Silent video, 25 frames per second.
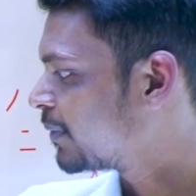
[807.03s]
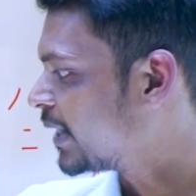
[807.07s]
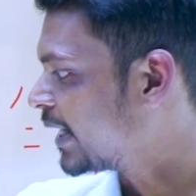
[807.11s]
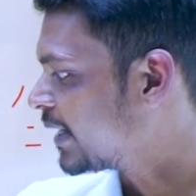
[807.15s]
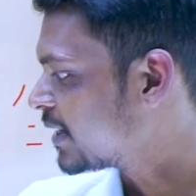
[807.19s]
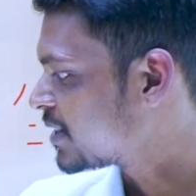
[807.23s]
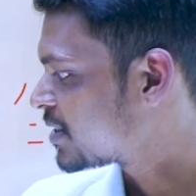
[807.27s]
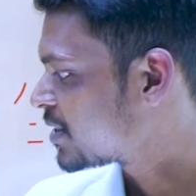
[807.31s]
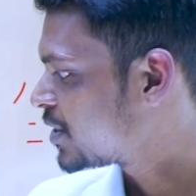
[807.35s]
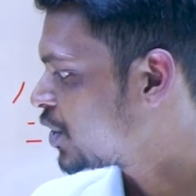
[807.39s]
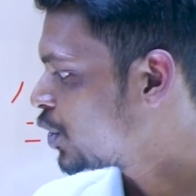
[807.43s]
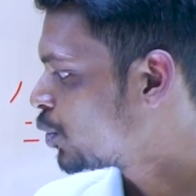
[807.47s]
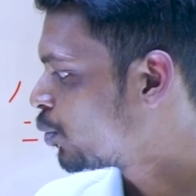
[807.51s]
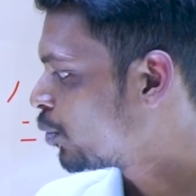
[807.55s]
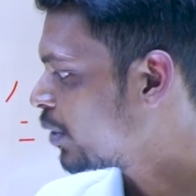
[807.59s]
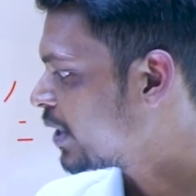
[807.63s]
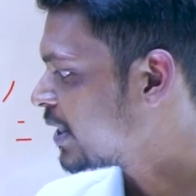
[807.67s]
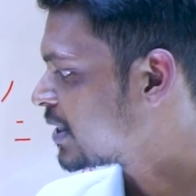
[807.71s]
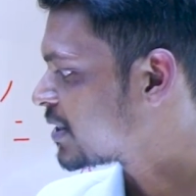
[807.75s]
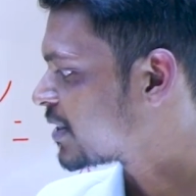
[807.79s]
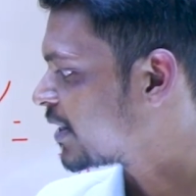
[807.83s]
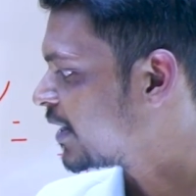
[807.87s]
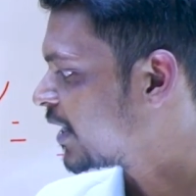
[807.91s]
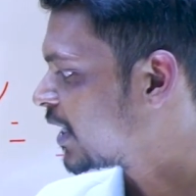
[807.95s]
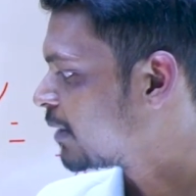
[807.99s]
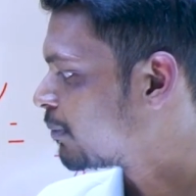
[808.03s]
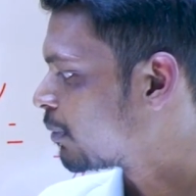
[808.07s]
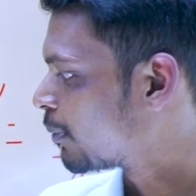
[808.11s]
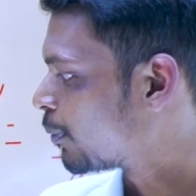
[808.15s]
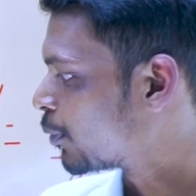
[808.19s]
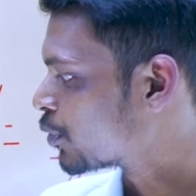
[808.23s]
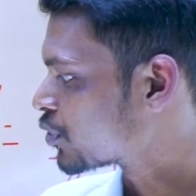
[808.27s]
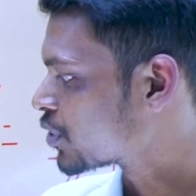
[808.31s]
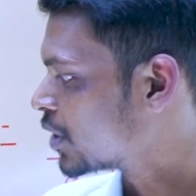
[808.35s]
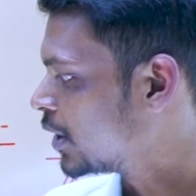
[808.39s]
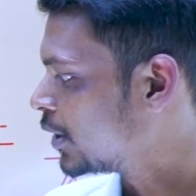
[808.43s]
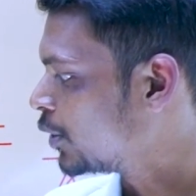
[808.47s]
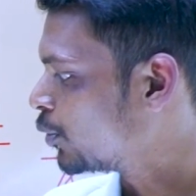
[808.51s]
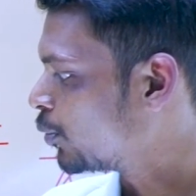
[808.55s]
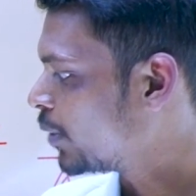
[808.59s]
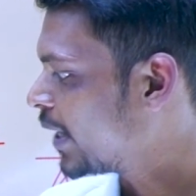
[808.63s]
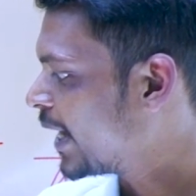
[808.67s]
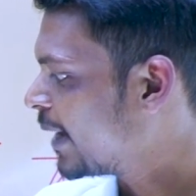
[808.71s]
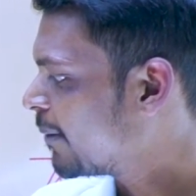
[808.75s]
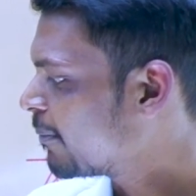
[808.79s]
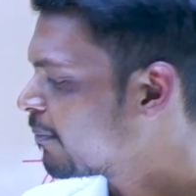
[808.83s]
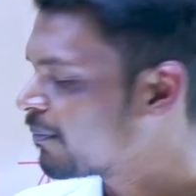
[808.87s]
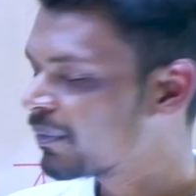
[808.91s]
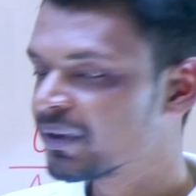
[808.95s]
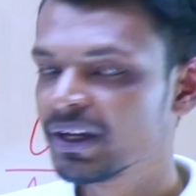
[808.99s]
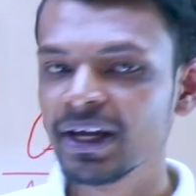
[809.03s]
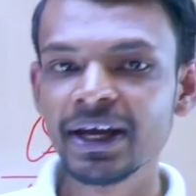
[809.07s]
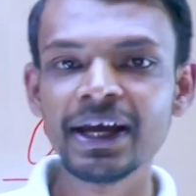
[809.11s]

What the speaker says: that is Q is directly proportional to m.